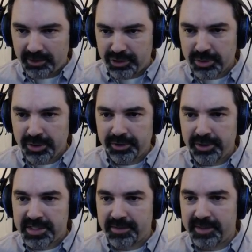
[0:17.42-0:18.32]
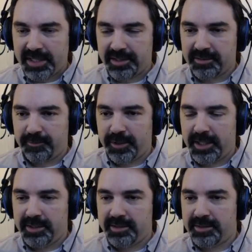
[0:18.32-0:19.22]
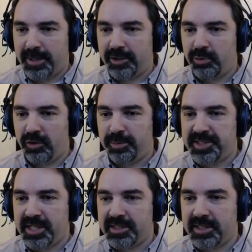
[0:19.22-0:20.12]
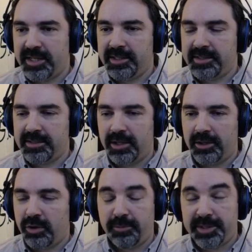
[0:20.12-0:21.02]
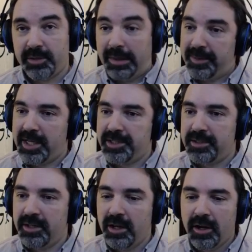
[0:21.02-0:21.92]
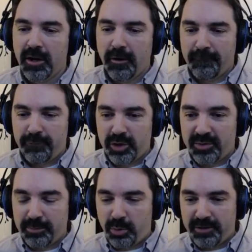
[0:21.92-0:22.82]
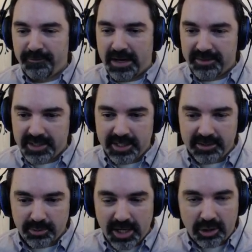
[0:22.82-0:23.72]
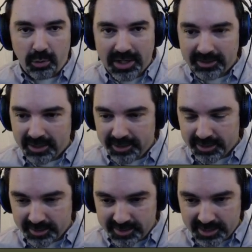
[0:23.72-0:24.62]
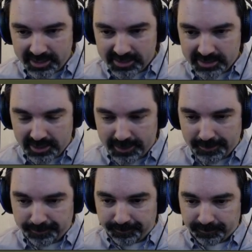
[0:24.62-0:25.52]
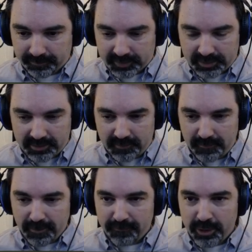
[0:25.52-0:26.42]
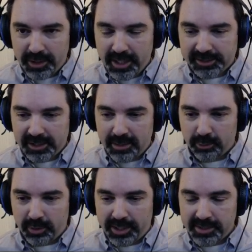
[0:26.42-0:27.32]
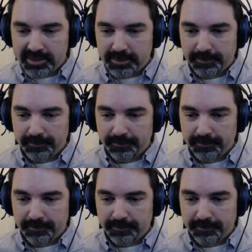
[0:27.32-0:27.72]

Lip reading: 237,000 funds, about 12% science, or 12% reputation, 41.5 science. We're not quite there yet on science for the next upgrades.